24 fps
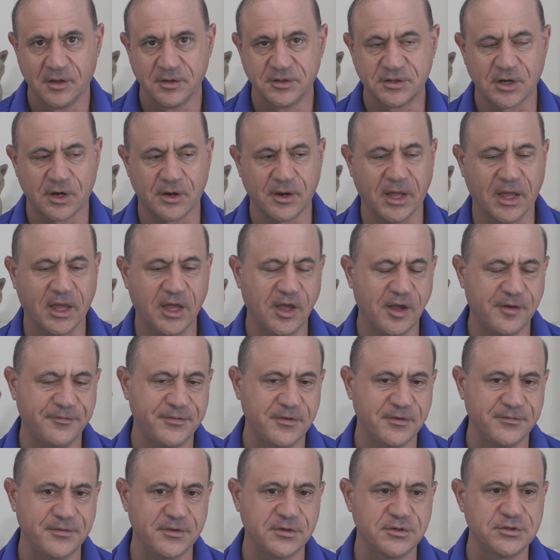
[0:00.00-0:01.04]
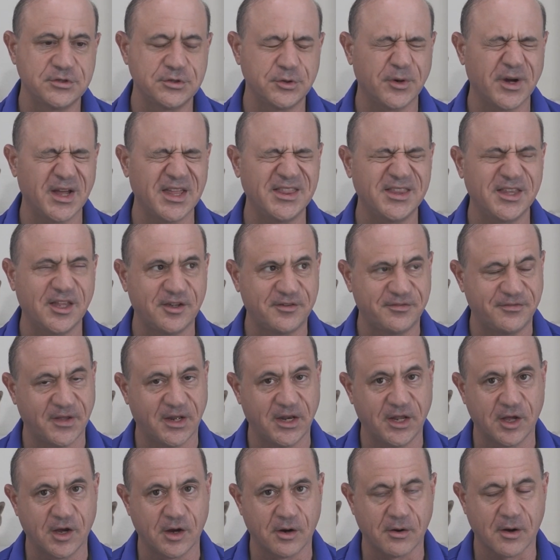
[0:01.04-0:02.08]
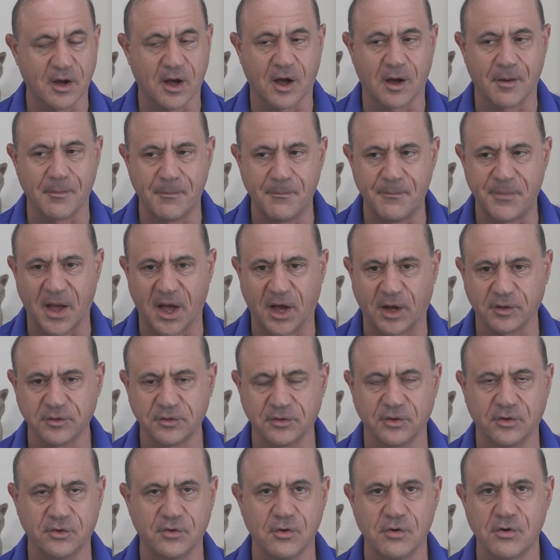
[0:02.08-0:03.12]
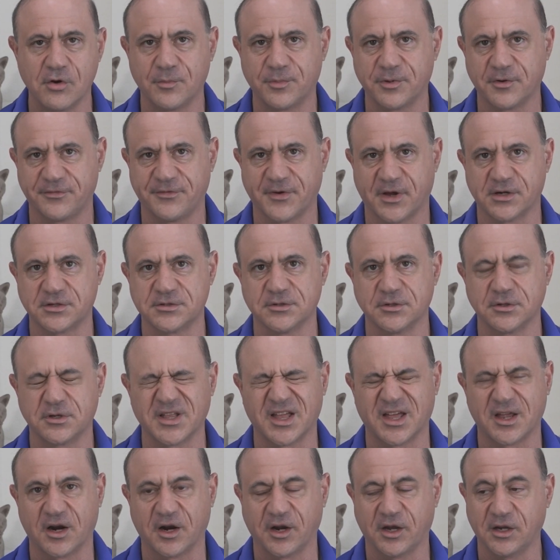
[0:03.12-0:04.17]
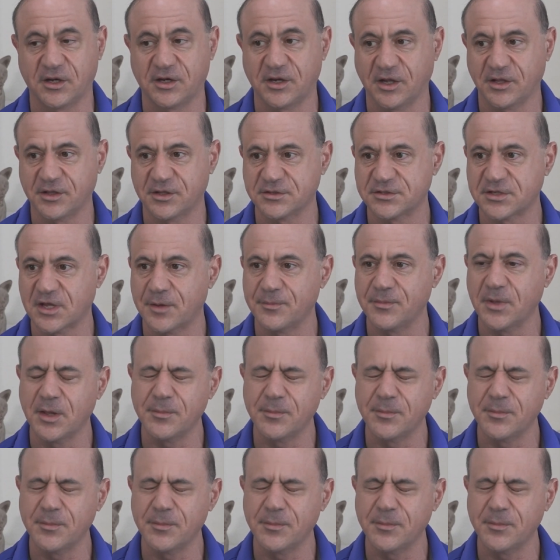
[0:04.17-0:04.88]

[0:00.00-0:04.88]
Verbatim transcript: So if you've enjoyed this video about the Google Professional Cloud Architect exam,